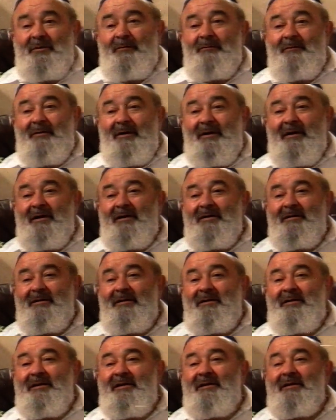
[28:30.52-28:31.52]
him my uncle
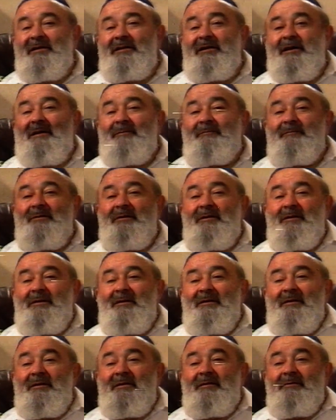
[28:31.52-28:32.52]
at any time,
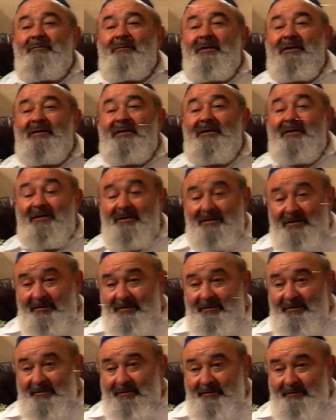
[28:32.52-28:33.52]
but he
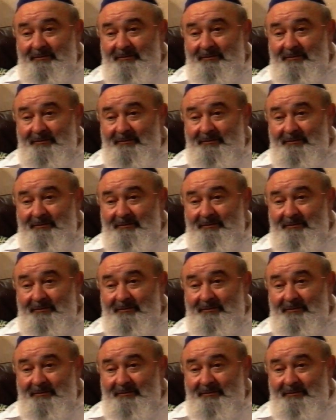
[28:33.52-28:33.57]
didn't.